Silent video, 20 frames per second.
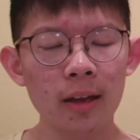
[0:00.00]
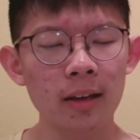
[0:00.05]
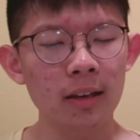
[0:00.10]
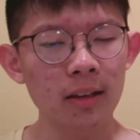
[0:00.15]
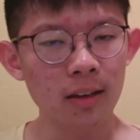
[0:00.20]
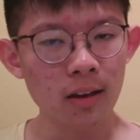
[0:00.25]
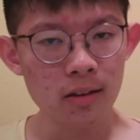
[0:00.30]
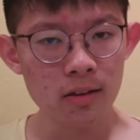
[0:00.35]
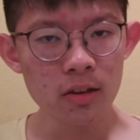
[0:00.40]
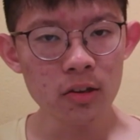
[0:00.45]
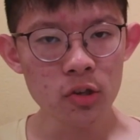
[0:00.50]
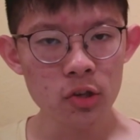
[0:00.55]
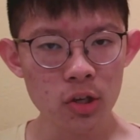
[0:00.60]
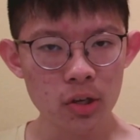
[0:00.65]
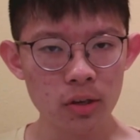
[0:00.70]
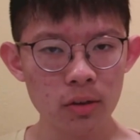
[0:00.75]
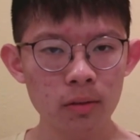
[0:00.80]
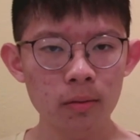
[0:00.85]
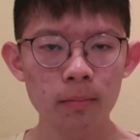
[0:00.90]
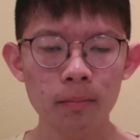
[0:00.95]
And in
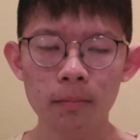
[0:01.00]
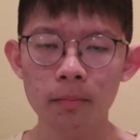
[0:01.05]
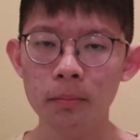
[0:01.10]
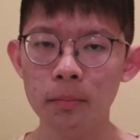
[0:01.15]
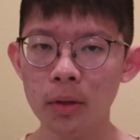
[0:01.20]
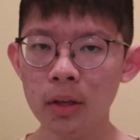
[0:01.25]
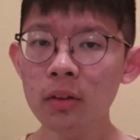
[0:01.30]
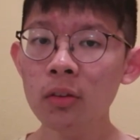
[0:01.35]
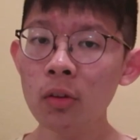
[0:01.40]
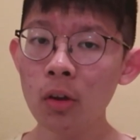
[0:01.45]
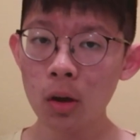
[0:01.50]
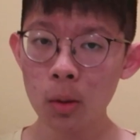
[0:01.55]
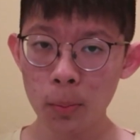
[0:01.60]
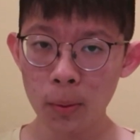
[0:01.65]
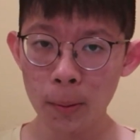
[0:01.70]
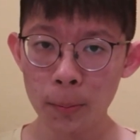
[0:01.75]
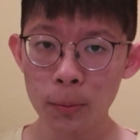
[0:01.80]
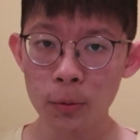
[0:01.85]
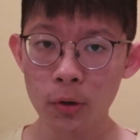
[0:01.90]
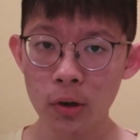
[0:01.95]
addition, let's talk
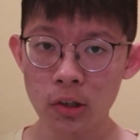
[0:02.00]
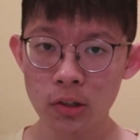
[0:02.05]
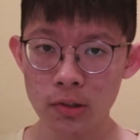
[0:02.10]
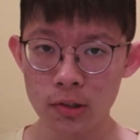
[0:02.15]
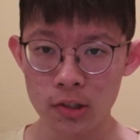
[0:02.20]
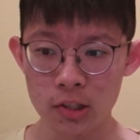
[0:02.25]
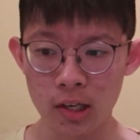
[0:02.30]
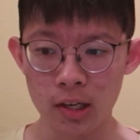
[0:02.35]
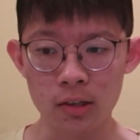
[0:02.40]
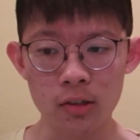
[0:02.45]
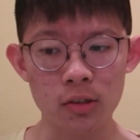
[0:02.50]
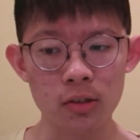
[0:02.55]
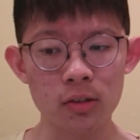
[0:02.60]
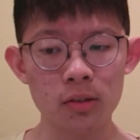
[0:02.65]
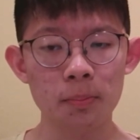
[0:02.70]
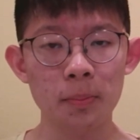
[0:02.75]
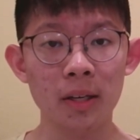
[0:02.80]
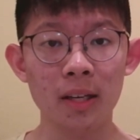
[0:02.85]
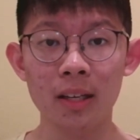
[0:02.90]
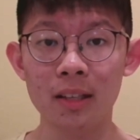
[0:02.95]
about progression
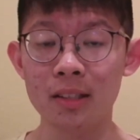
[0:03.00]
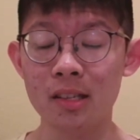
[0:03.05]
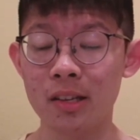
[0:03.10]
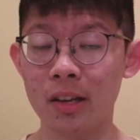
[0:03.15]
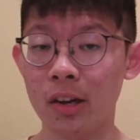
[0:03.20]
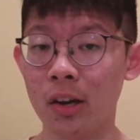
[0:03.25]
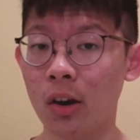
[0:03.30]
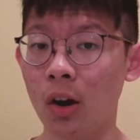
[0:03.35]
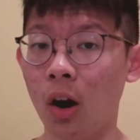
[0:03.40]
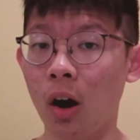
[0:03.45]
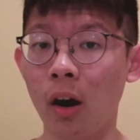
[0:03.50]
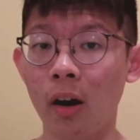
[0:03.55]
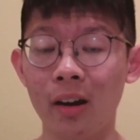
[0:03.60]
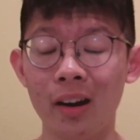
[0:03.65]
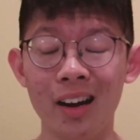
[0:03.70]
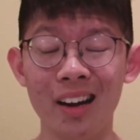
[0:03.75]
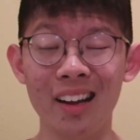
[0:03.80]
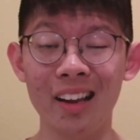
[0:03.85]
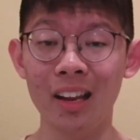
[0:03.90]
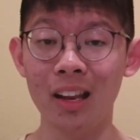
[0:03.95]
changes, because there
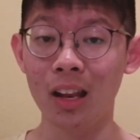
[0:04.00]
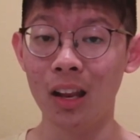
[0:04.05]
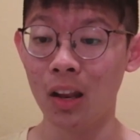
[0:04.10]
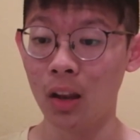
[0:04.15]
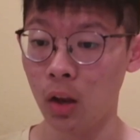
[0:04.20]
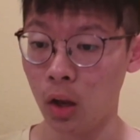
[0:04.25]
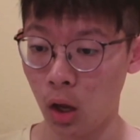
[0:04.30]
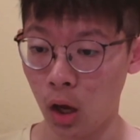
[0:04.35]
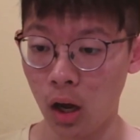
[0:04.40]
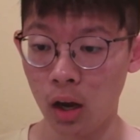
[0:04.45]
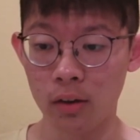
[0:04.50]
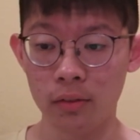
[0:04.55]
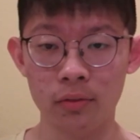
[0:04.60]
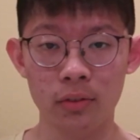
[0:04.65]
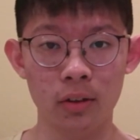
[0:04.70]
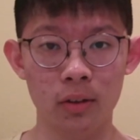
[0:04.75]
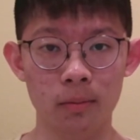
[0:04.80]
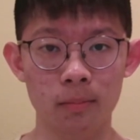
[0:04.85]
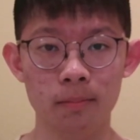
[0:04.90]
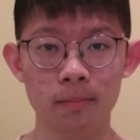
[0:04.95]
are a lot
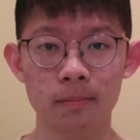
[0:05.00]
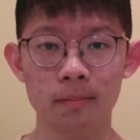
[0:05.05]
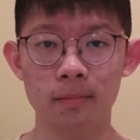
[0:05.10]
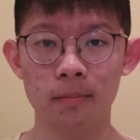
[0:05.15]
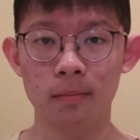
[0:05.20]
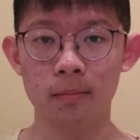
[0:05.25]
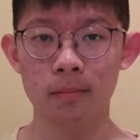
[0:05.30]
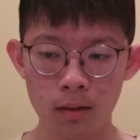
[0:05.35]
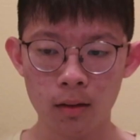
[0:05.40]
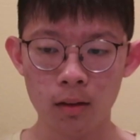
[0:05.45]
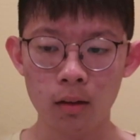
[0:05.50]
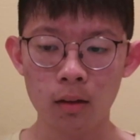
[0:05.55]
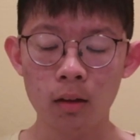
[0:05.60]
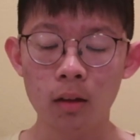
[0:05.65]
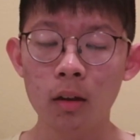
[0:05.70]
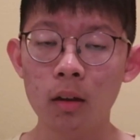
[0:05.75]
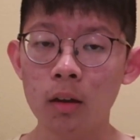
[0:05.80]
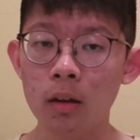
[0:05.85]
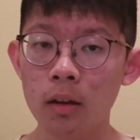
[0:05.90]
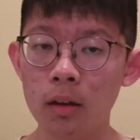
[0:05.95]
of them.
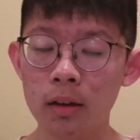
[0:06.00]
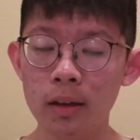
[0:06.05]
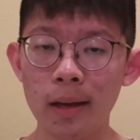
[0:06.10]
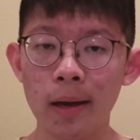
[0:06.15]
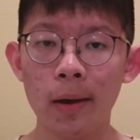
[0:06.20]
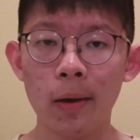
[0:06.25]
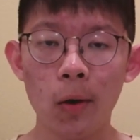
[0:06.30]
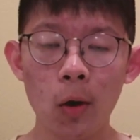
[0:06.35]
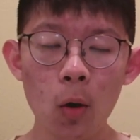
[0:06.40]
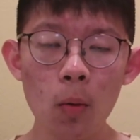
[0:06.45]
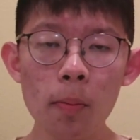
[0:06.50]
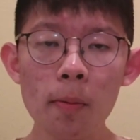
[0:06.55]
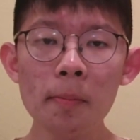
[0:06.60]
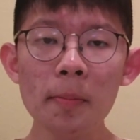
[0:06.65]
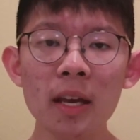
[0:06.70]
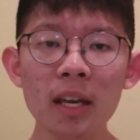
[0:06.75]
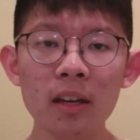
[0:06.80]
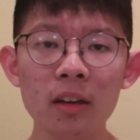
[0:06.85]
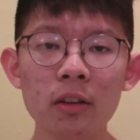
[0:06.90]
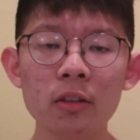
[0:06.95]
Now,
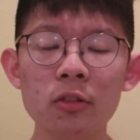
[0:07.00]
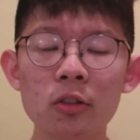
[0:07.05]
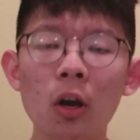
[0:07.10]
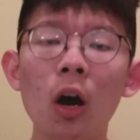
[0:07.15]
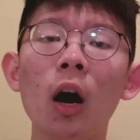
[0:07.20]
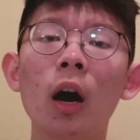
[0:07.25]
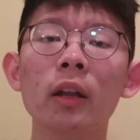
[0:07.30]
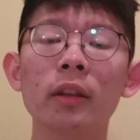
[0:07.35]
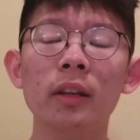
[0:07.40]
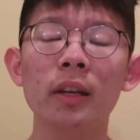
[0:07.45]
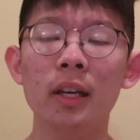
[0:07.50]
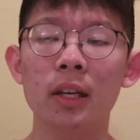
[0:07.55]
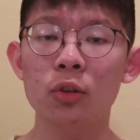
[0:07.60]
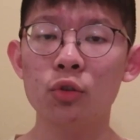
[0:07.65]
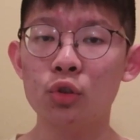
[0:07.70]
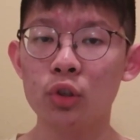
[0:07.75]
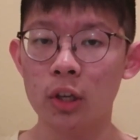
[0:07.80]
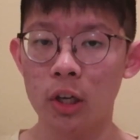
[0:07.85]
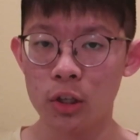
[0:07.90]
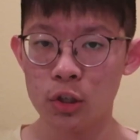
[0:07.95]
Open Beta saw the
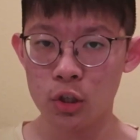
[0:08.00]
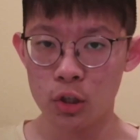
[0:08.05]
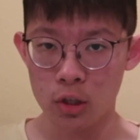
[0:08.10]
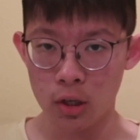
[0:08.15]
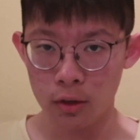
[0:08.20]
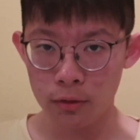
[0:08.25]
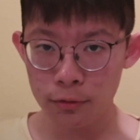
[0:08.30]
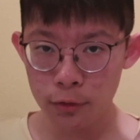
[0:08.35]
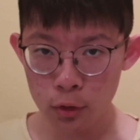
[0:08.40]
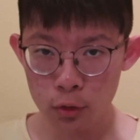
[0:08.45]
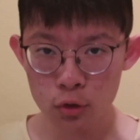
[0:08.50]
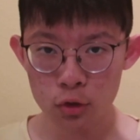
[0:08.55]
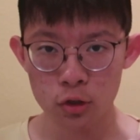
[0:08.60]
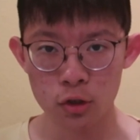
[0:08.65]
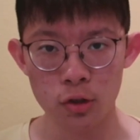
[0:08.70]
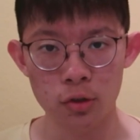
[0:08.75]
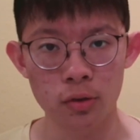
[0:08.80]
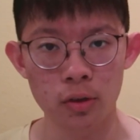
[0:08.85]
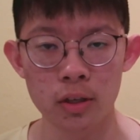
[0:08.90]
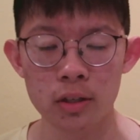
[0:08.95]
introduction of
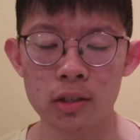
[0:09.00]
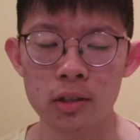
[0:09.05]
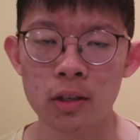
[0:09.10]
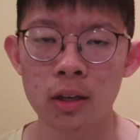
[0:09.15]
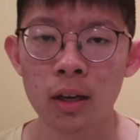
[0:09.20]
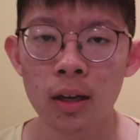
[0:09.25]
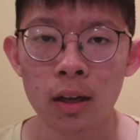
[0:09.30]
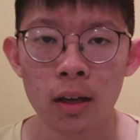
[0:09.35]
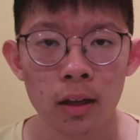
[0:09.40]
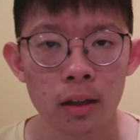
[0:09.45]
fusion units,